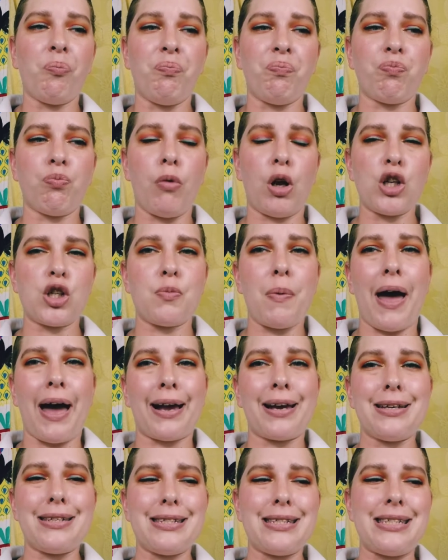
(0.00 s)
munch
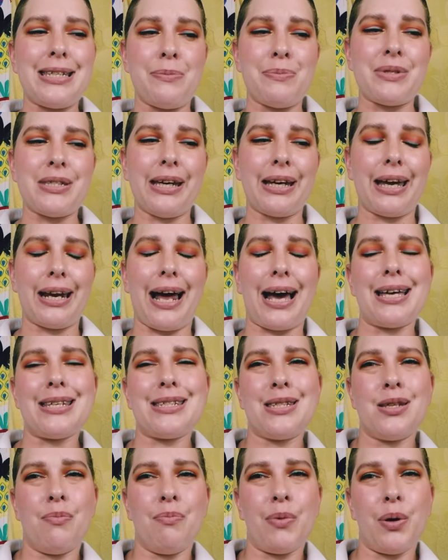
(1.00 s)
pack, it seems like it has
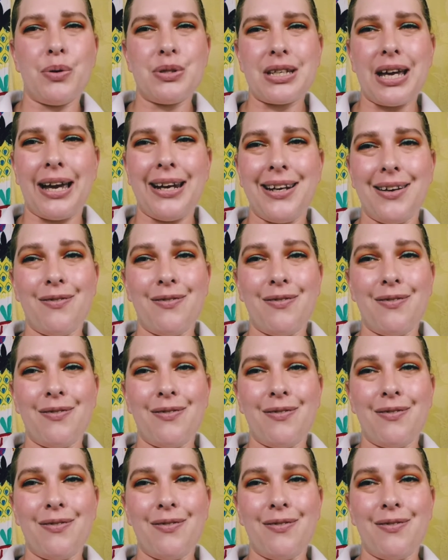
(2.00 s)
the most kind